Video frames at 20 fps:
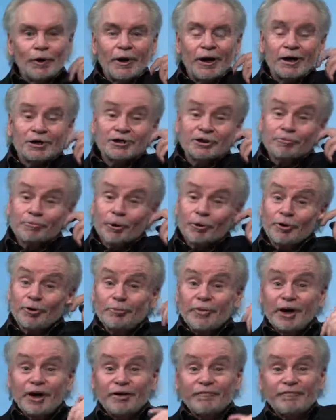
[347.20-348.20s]
I actually wrote a
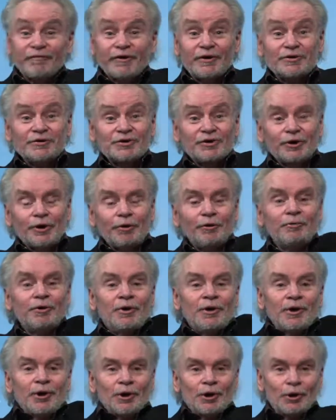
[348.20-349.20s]
manifesto
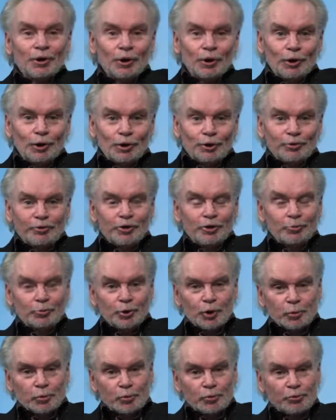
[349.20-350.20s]
called The
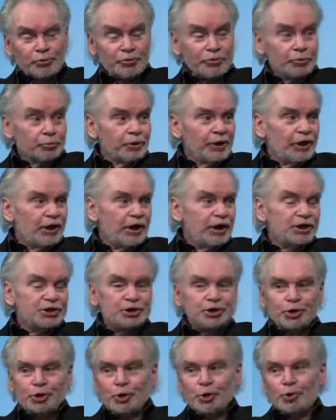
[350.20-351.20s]
Purple with Rage
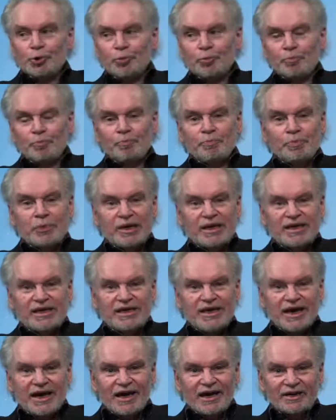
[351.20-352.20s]
No
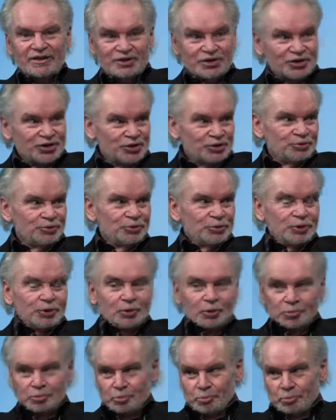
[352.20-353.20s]
BS
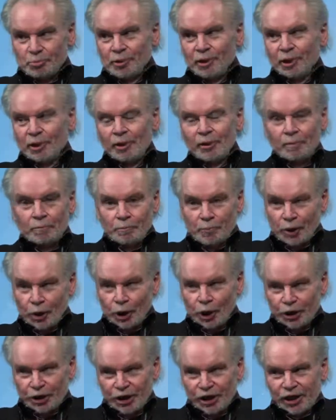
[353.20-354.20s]
Party.
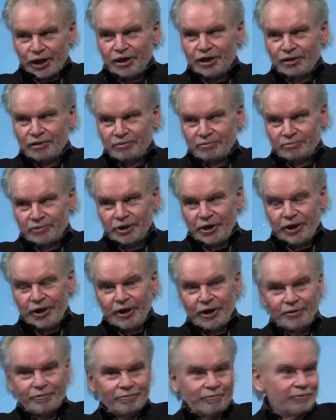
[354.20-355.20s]
Party.
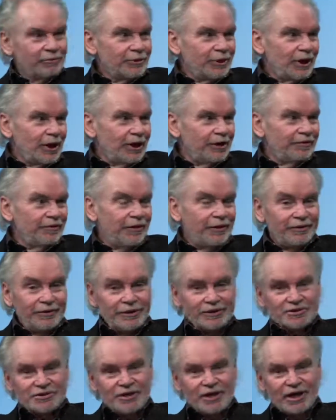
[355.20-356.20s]
Yeah. And then
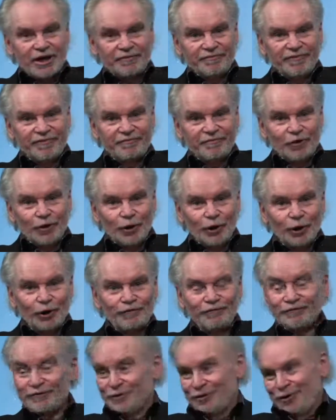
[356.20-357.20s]
that's kind of
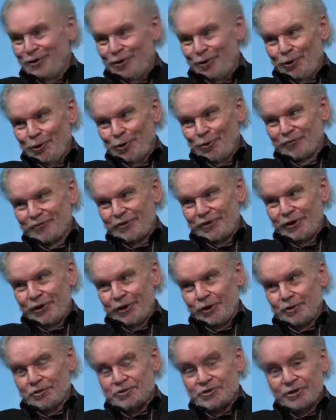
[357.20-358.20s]
evolved over the
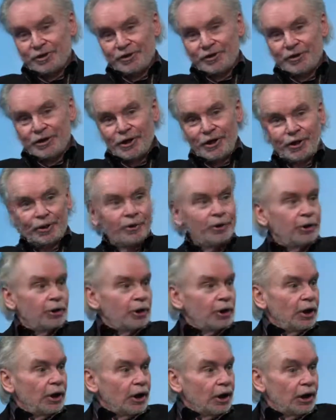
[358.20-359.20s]
years. And uh,
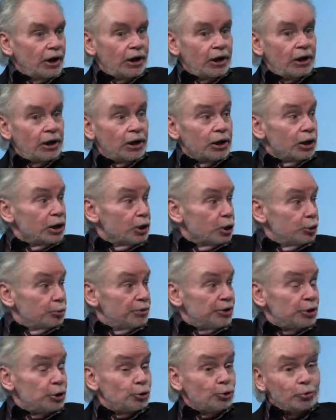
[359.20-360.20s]
hey, do
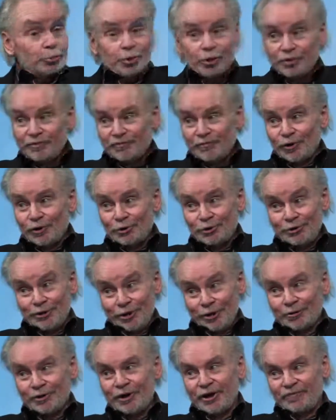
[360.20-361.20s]
we know about
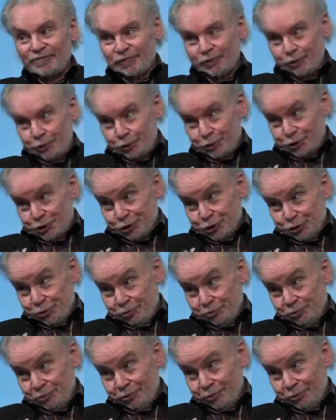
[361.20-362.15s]
voluntary evolution